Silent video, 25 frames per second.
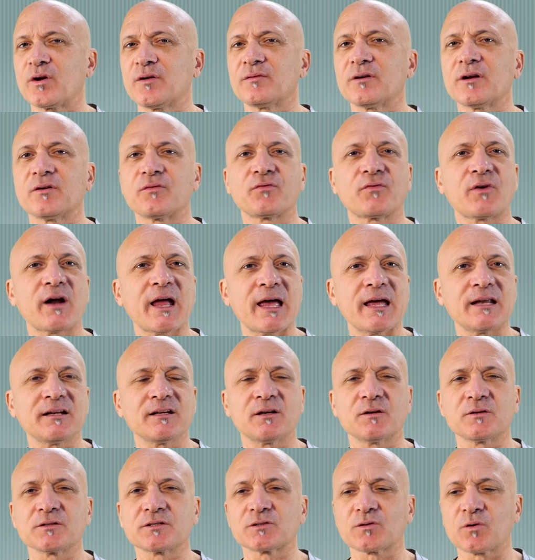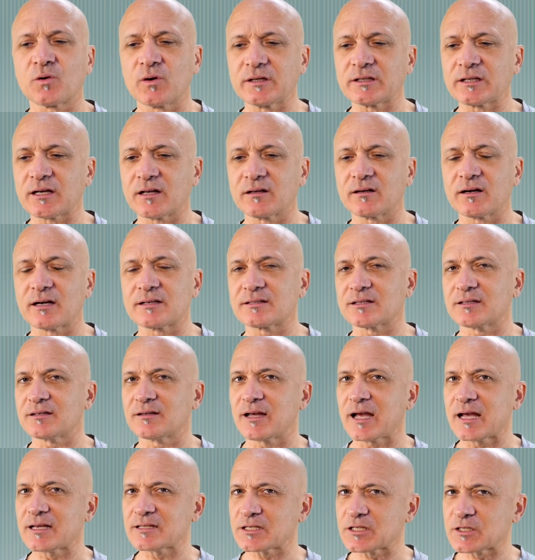even a friend. You know, storyteller
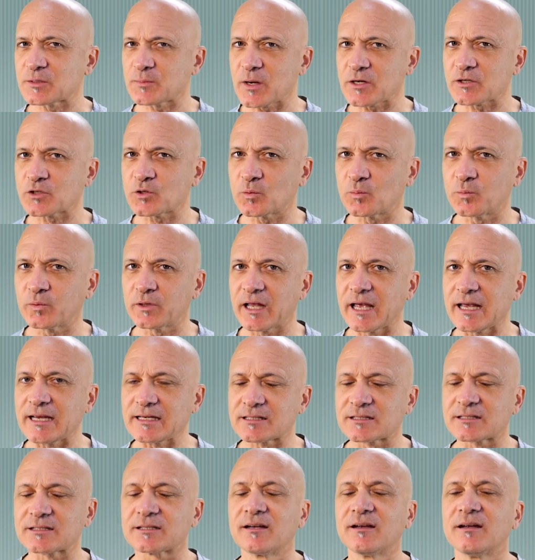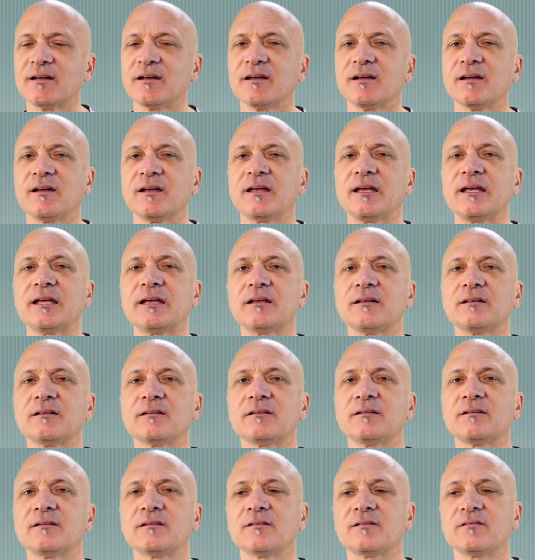has a special place
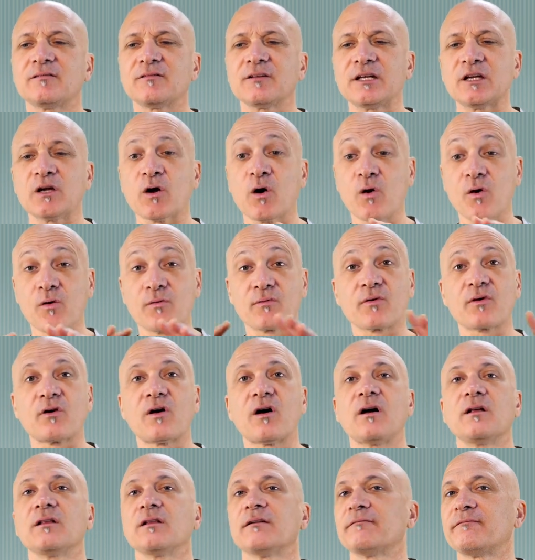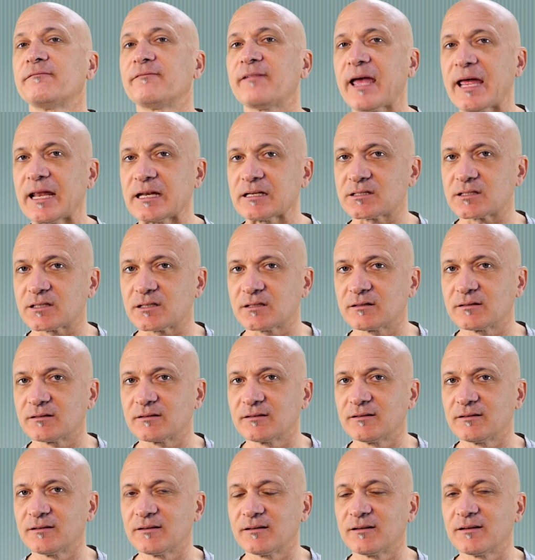in the overall event.
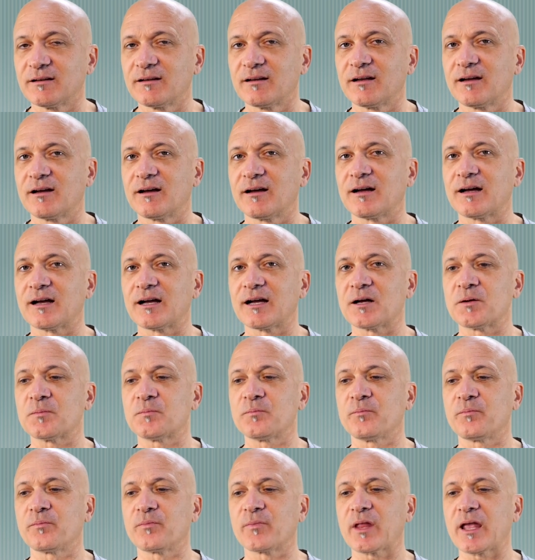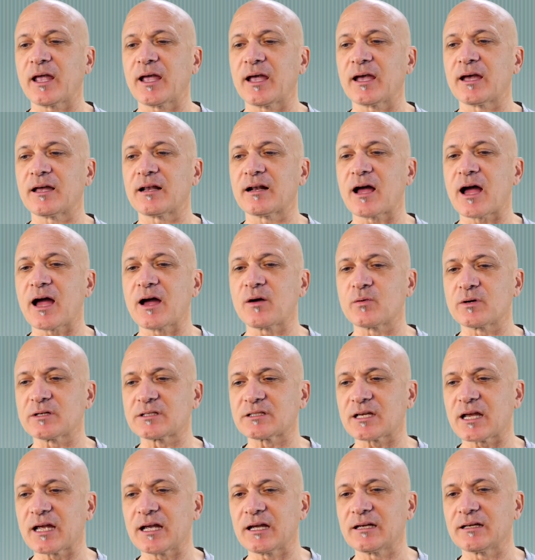And I would
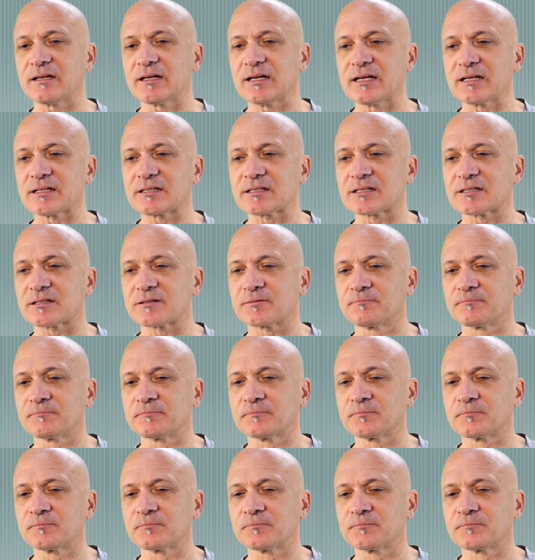say it's